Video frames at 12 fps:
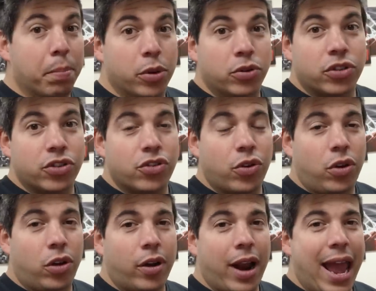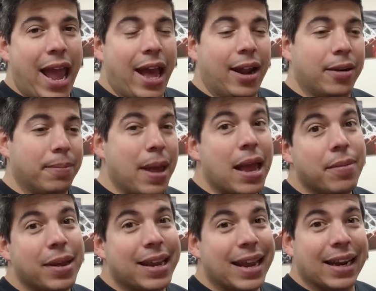the boost controller and
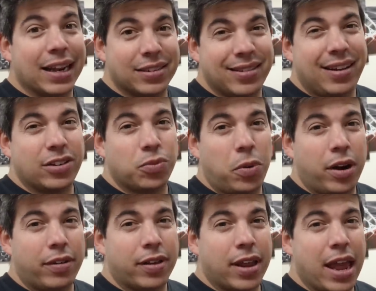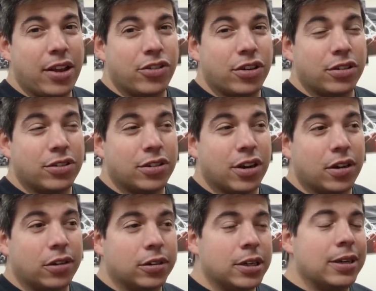maybe an exhaust modification.
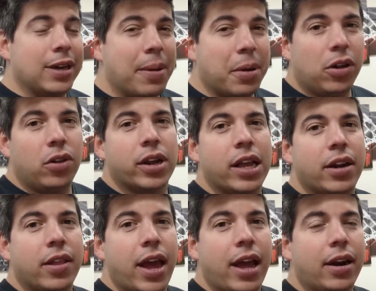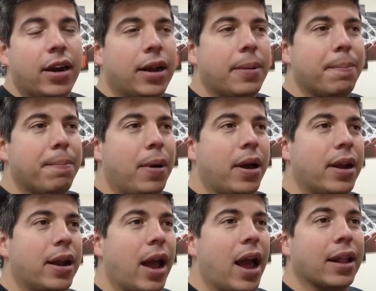So I'm going to look into that.
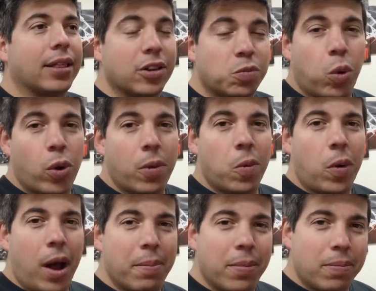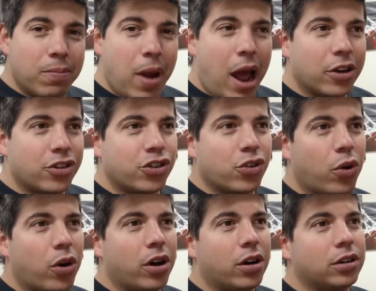But at this point, I'm not
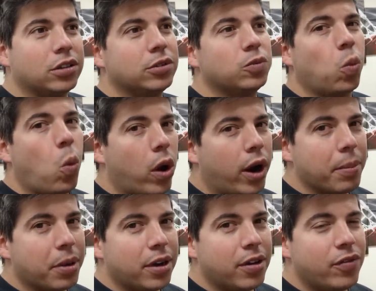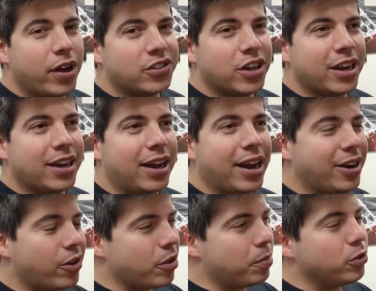sure what I'm going to invest in it.
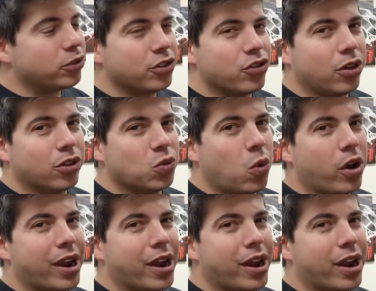I know the boost controller is